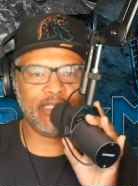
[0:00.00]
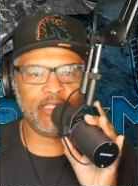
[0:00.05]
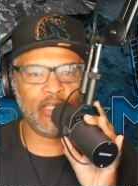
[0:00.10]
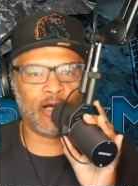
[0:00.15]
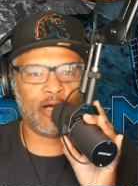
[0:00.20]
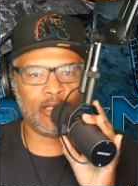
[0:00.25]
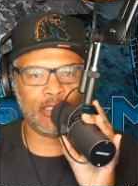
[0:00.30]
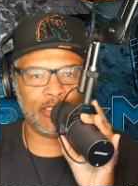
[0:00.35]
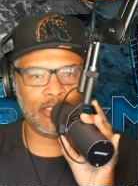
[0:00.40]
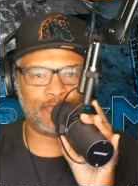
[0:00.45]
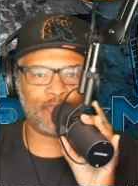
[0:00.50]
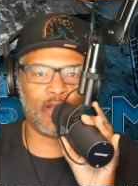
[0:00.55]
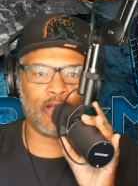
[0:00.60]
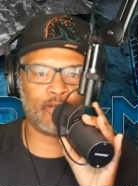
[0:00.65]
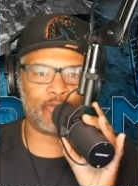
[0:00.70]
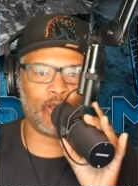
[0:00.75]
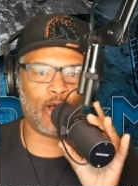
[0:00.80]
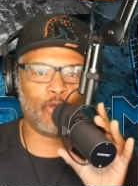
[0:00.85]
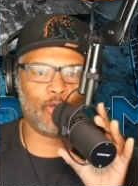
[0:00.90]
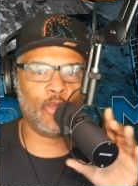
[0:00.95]
y'all, if
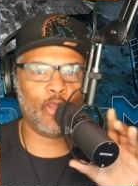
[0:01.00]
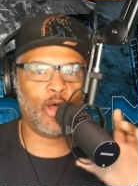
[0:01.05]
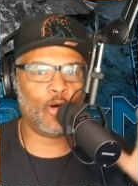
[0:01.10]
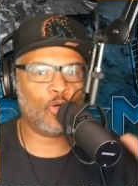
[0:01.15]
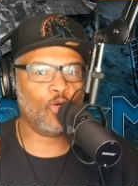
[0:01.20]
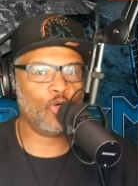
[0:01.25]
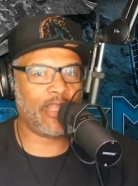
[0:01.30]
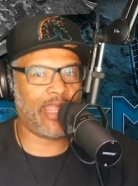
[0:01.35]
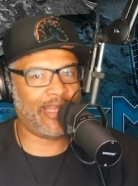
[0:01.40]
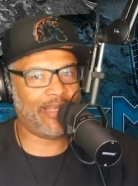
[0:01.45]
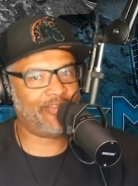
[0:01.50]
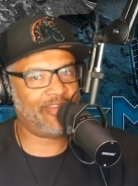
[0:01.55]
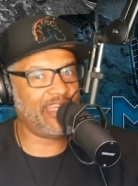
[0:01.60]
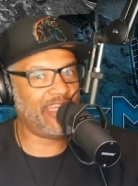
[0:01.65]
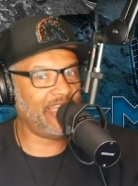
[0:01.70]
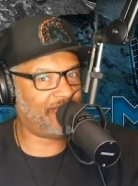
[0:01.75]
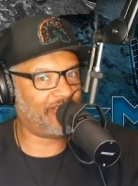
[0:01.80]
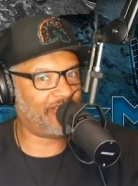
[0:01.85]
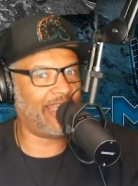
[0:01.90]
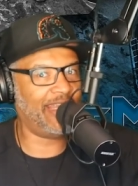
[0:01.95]
y'all don't know who that
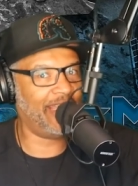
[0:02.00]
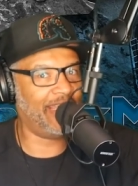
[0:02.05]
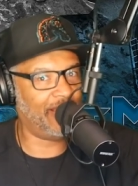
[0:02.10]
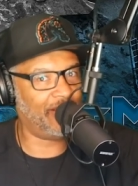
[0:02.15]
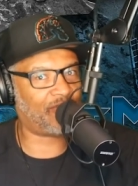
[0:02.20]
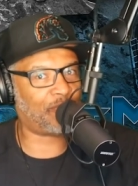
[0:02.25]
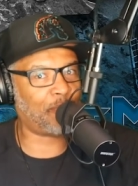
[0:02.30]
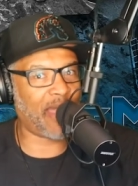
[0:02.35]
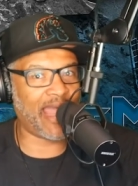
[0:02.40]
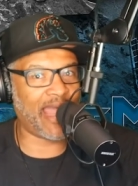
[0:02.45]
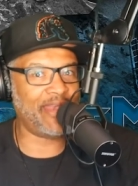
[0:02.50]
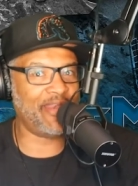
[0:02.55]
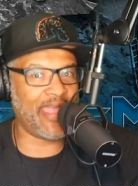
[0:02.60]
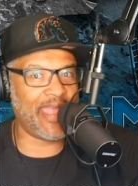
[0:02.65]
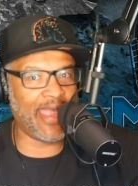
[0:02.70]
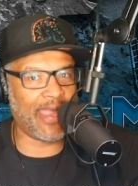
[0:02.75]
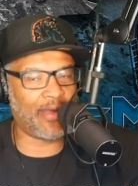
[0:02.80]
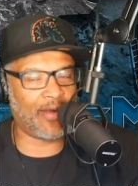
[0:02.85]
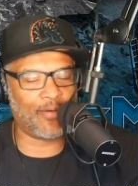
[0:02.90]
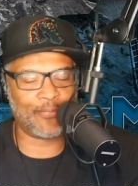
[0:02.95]
DJ is by
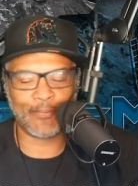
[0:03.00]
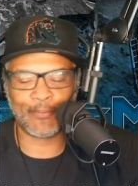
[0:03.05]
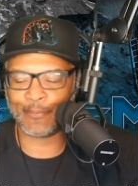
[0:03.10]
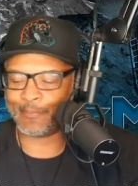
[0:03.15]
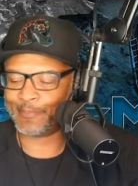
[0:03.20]
now,